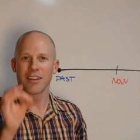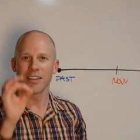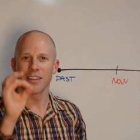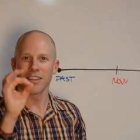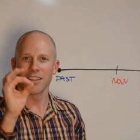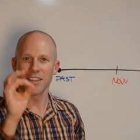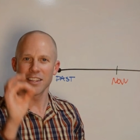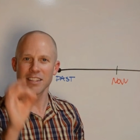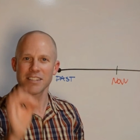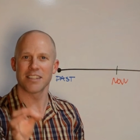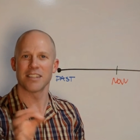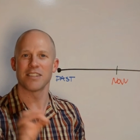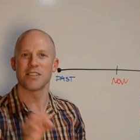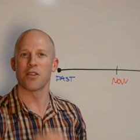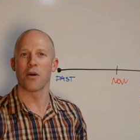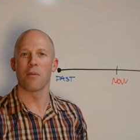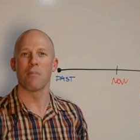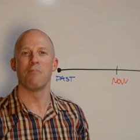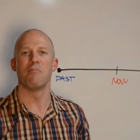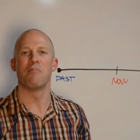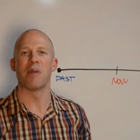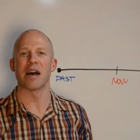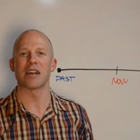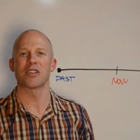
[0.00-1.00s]
this is the
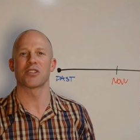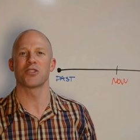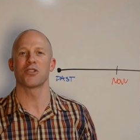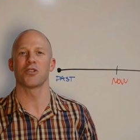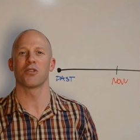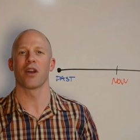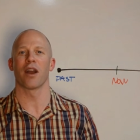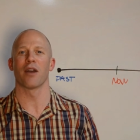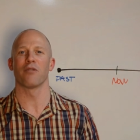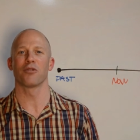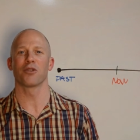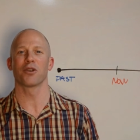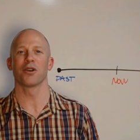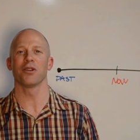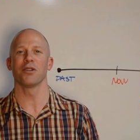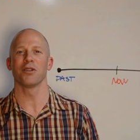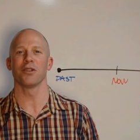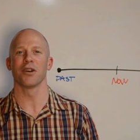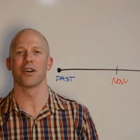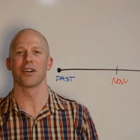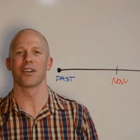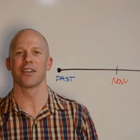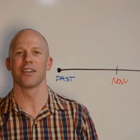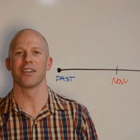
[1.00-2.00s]
best you're ever going to
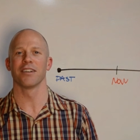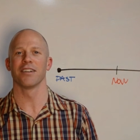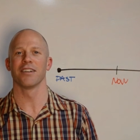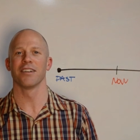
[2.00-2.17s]
look."